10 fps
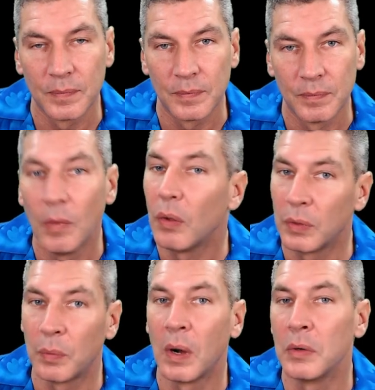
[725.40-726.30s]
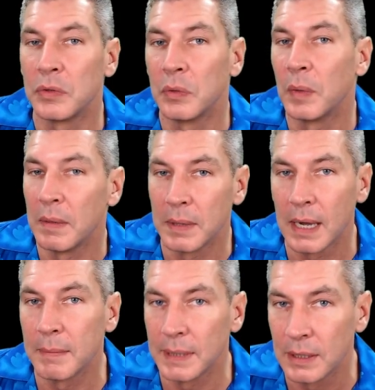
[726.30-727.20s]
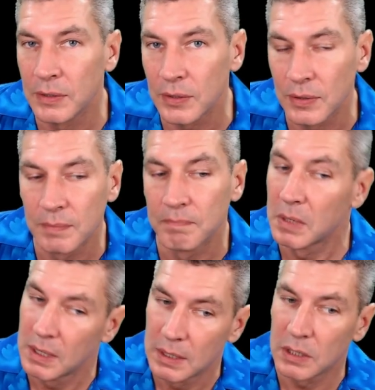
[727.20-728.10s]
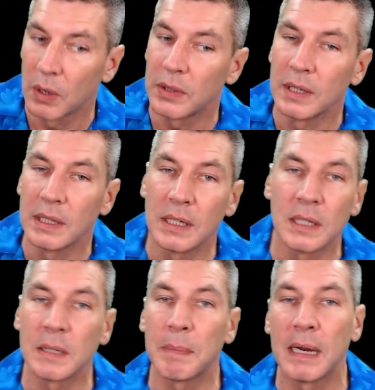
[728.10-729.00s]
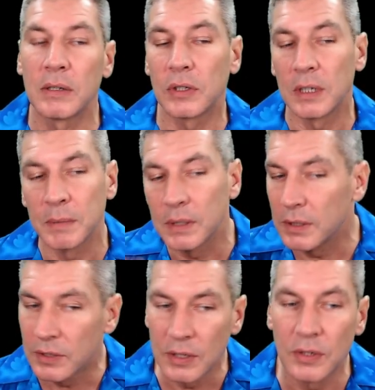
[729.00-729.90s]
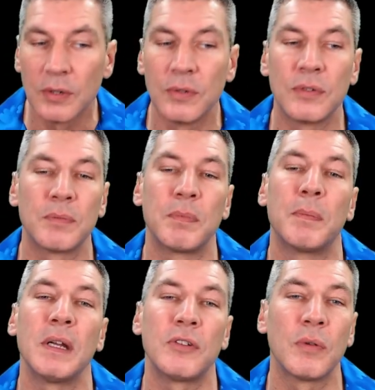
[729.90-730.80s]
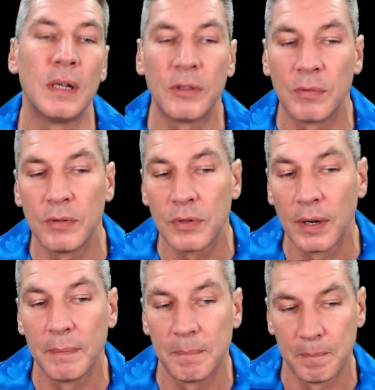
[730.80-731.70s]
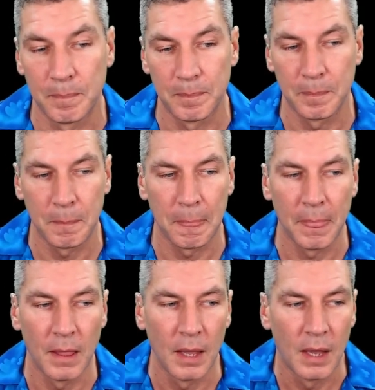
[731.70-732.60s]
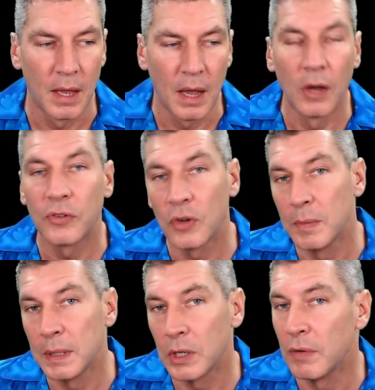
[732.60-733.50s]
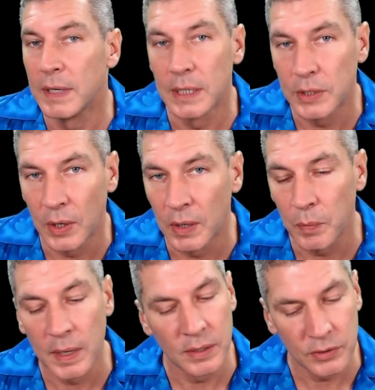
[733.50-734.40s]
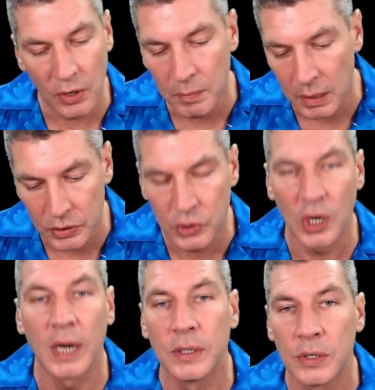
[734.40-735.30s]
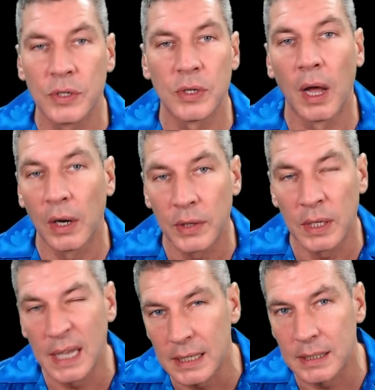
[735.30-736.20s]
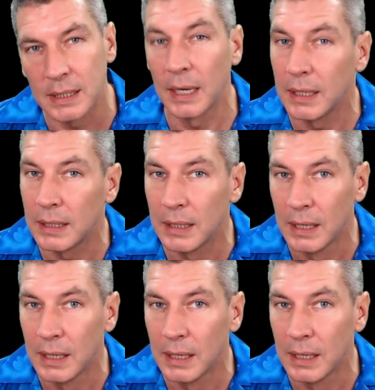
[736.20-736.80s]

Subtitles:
not the world that we were coming into. So I think this is a paradigm that continues perpetually through time. Assuming you're in a time where there's so much change, and I think that's the key